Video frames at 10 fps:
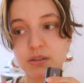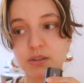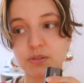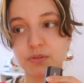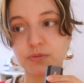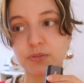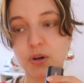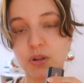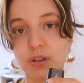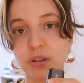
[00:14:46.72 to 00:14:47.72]
to
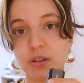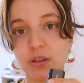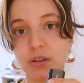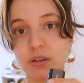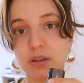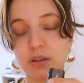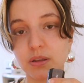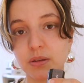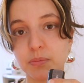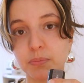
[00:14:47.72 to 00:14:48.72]
fall
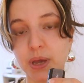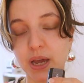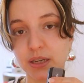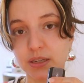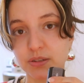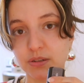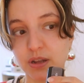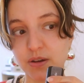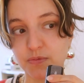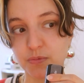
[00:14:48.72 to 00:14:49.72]
back into
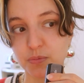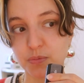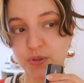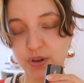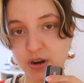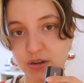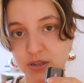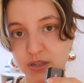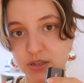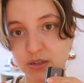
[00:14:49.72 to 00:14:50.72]
love with
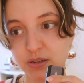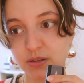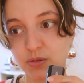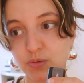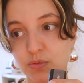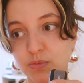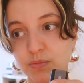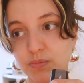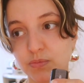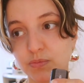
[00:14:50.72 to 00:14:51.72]
art.
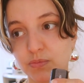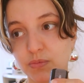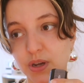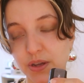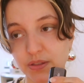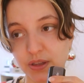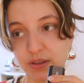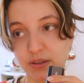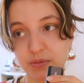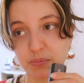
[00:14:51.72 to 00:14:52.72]
I
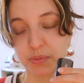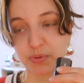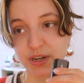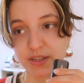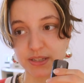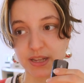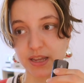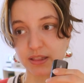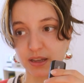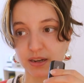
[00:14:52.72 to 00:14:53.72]
think my brain is
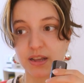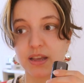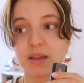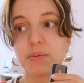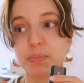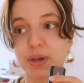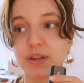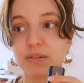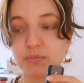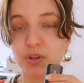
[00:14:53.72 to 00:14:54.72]
saying that,
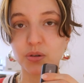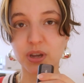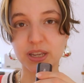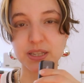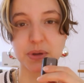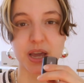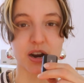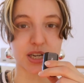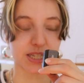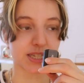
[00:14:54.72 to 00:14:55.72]
but no, I guess my
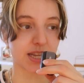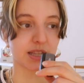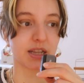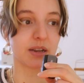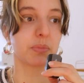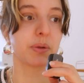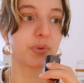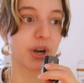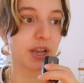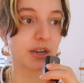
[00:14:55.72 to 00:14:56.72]
heart is saying that. My
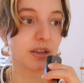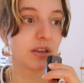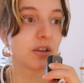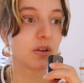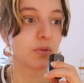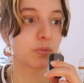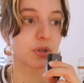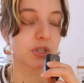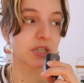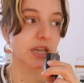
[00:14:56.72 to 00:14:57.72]
brain
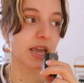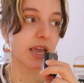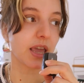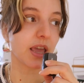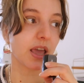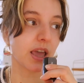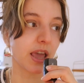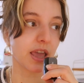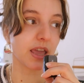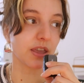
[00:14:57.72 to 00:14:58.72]
would say,
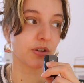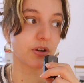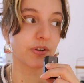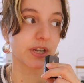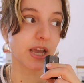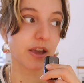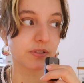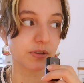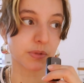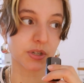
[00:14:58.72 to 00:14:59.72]
hey, you already have
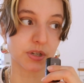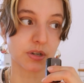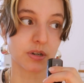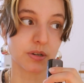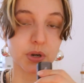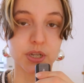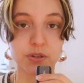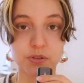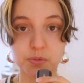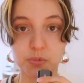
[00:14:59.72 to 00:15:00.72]
so much art, why
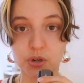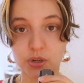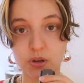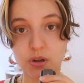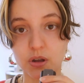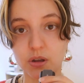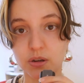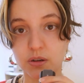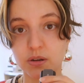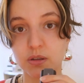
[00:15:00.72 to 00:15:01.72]
don't you work
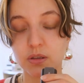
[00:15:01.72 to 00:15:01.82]
on